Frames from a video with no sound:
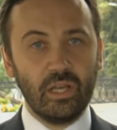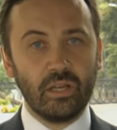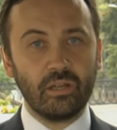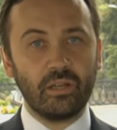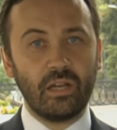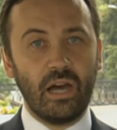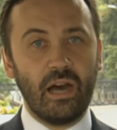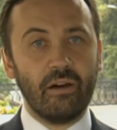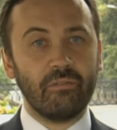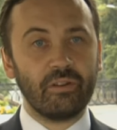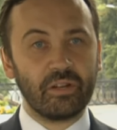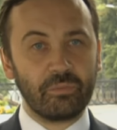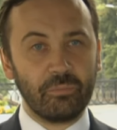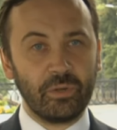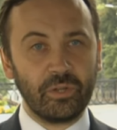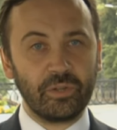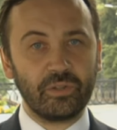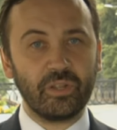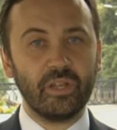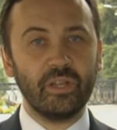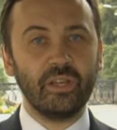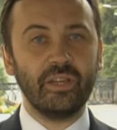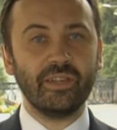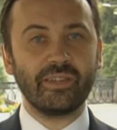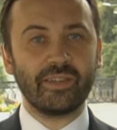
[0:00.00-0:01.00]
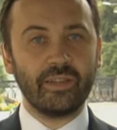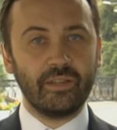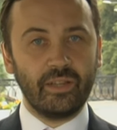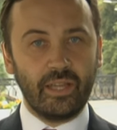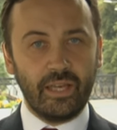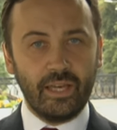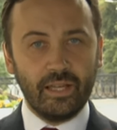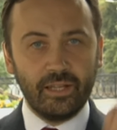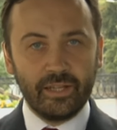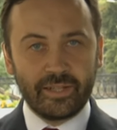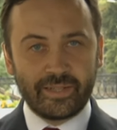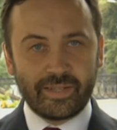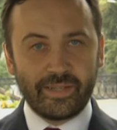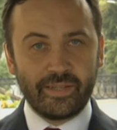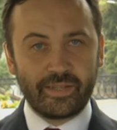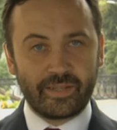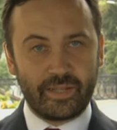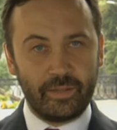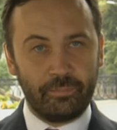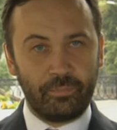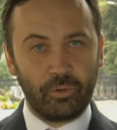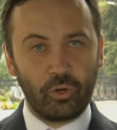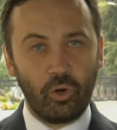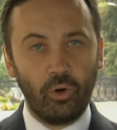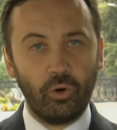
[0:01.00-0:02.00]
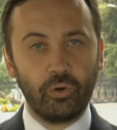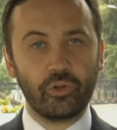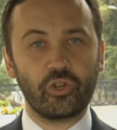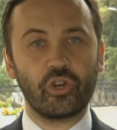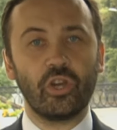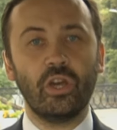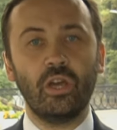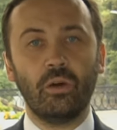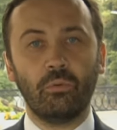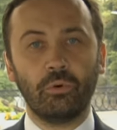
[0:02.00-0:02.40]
Government is an elitist approach.